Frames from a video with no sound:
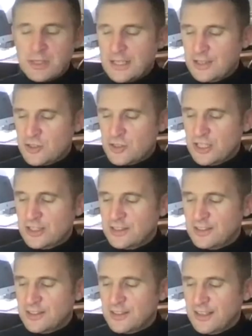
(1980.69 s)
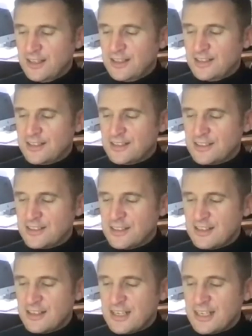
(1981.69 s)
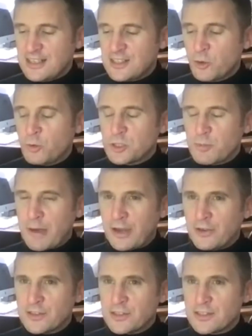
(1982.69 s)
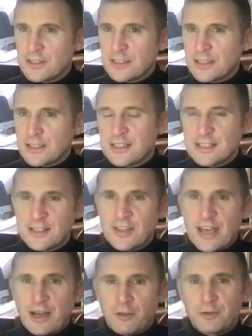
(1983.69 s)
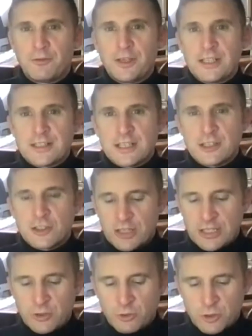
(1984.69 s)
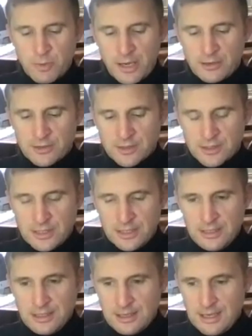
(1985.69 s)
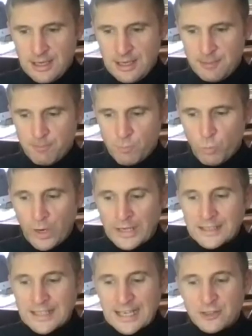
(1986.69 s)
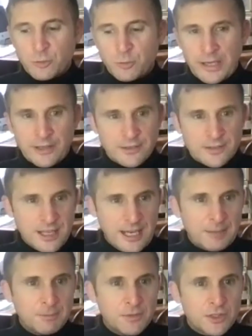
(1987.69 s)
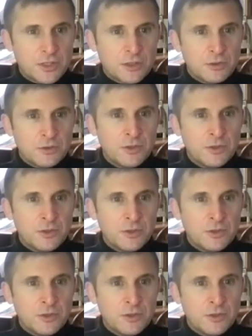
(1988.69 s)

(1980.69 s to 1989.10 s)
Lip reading: catchy. And he talked about, because he's in the health and fitness industry, he talked about when kettlebells came to